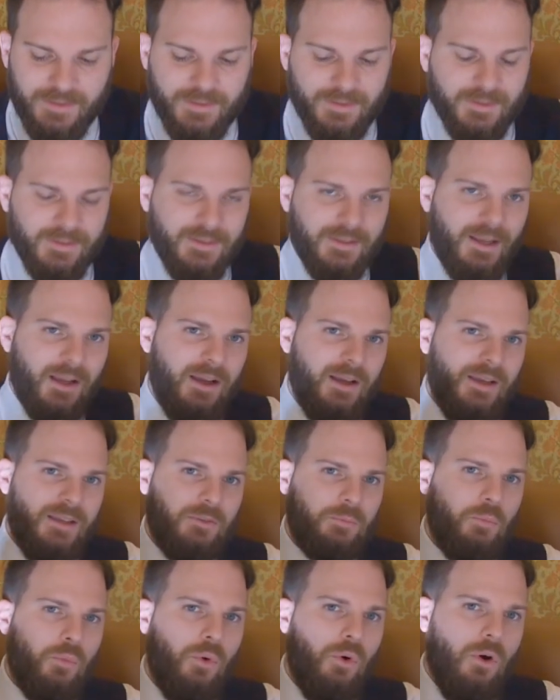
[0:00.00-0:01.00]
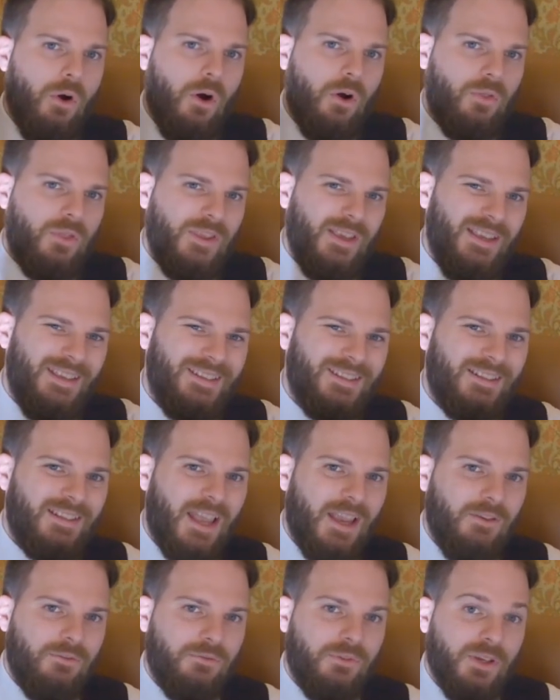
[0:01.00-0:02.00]
the cigar is more on the
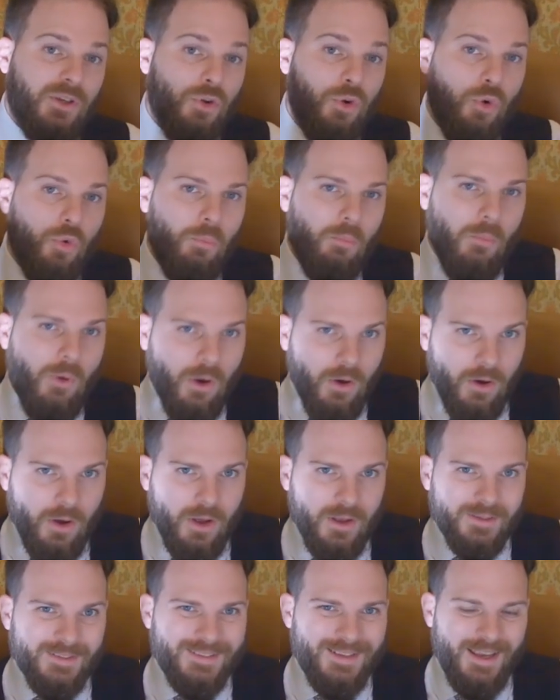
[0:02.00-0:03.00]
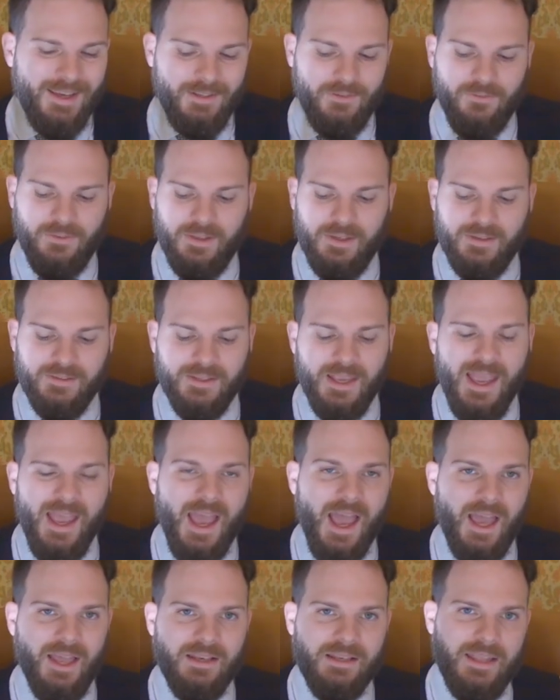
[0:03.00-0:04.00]
savory gourmand side of things,
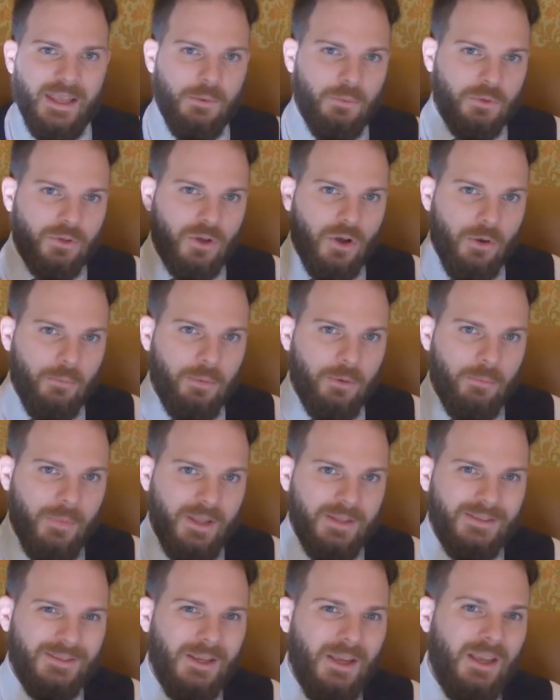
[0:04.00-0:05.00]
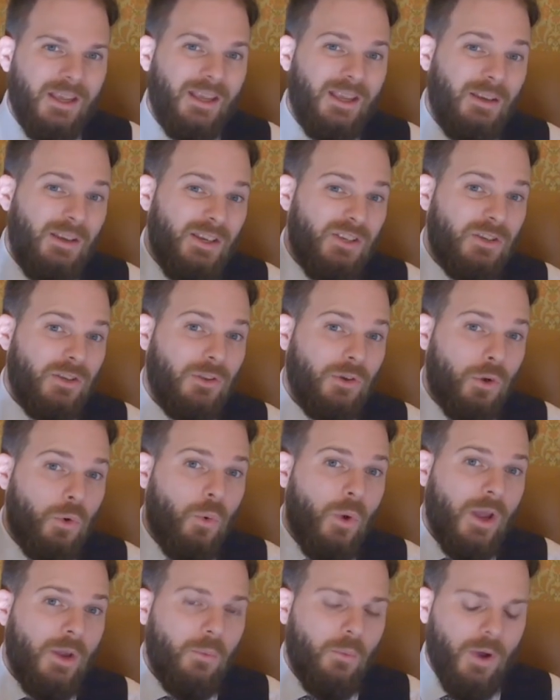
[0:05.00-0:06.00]
and they would complement each other
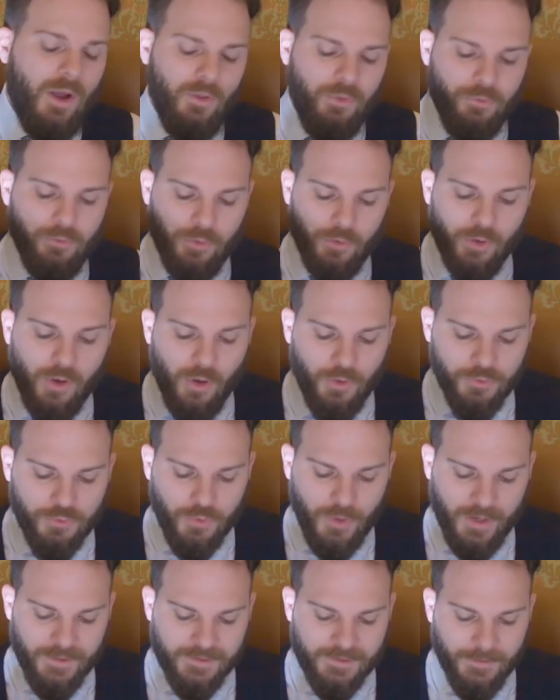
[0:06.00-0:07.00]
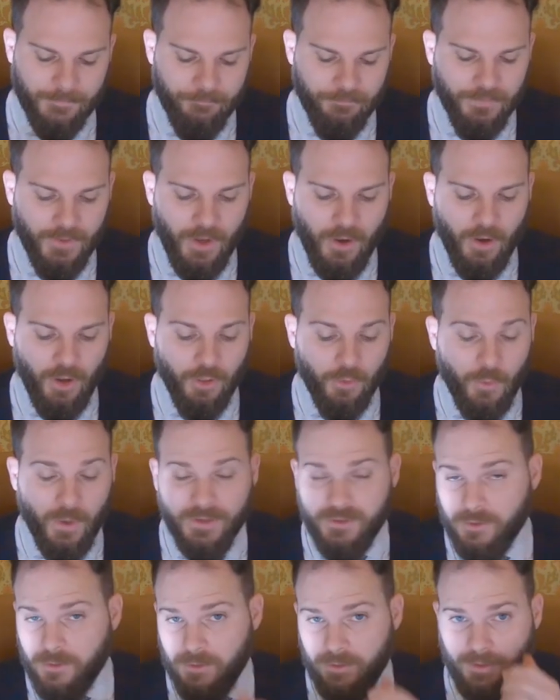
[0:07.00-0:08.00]
quite well through contrast.
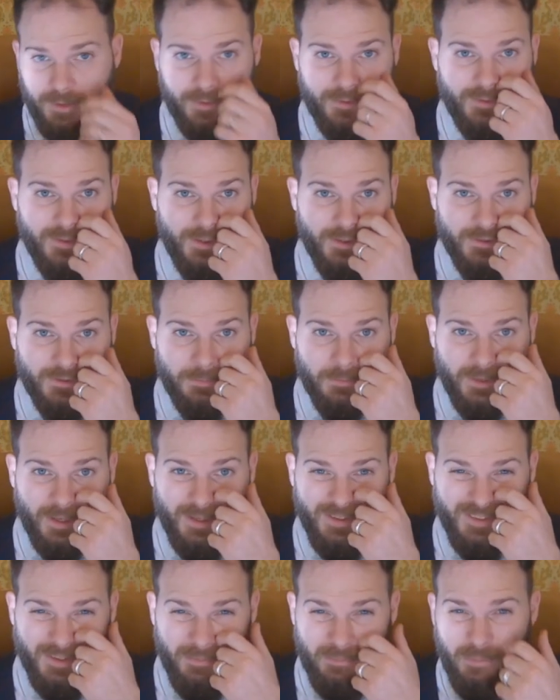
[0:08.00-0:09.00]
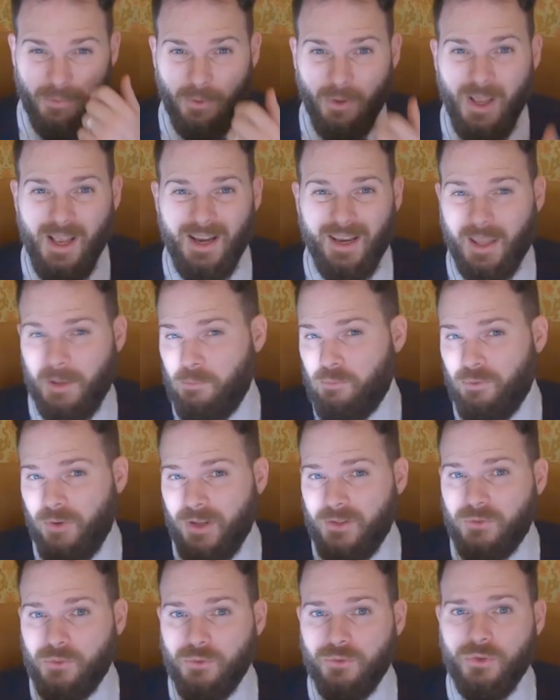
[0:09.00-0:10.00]
Otherwise, you can consider something simple like
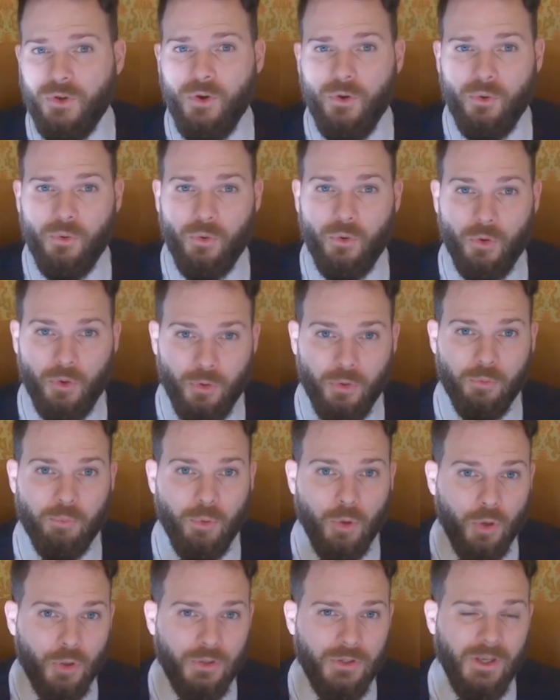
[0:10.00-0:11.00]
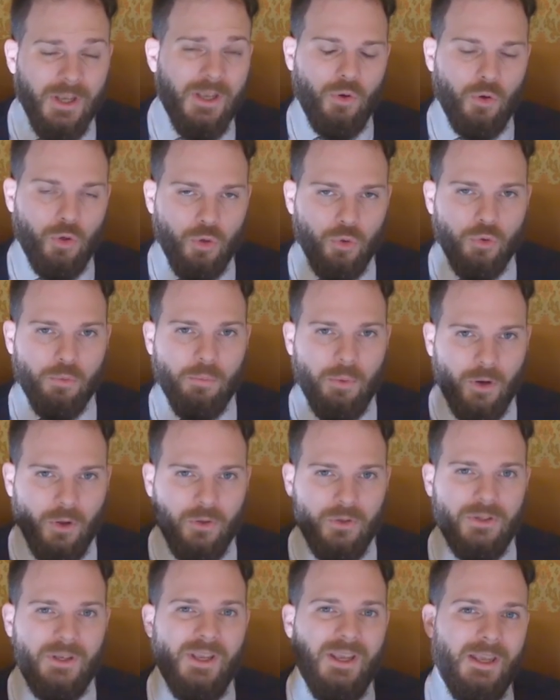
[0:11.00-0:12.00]
pretzels or
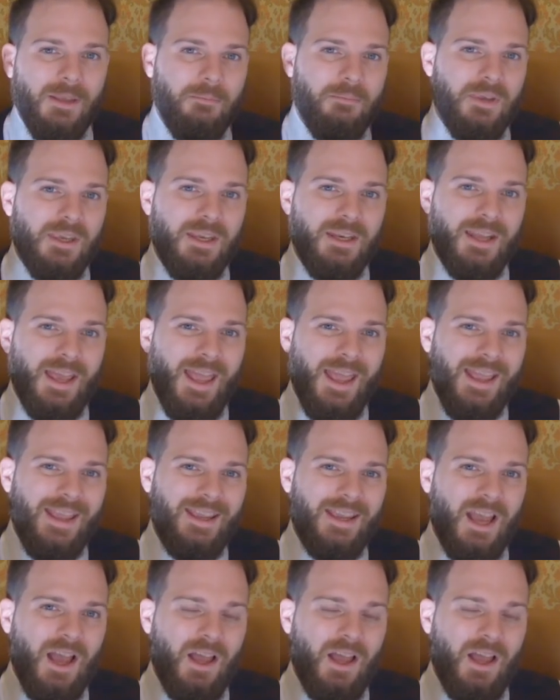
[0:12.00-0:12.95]
rugbrod being a